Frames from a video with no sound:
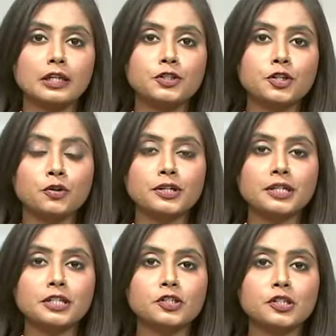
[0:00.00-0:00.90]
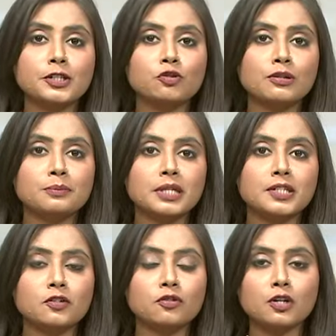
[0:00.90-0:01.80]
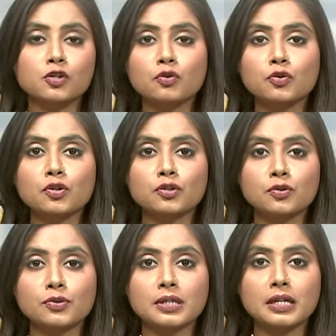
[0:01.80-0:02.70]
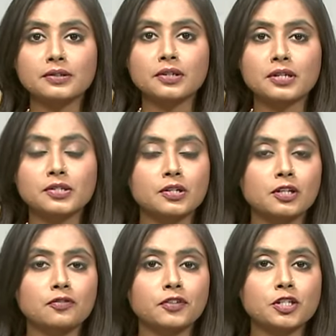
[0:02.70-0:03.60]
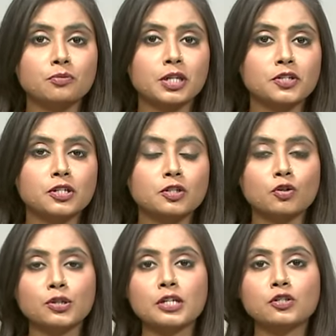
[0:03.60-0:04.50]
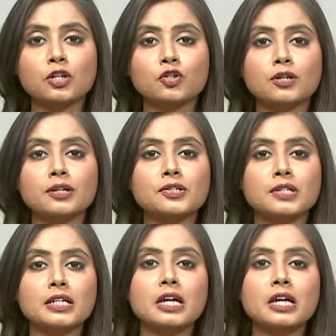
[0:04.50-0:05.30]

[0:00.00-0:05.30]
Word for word: During an intellectual meet in Rajkot on Tuesday, Indian External Affairs Minister Dr. S. Jaishankar said